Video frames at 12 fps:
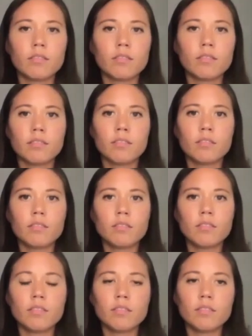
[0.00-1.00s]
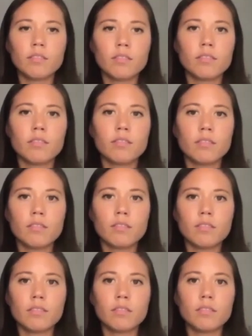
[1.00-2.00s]

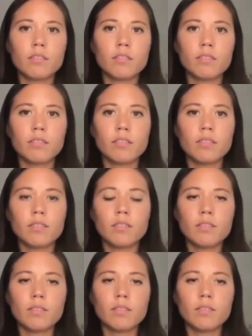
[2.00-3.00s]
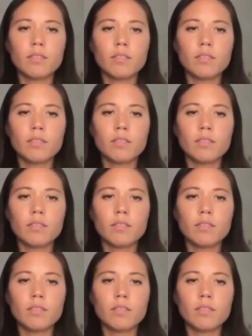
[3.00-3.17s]
The person shown says nothing.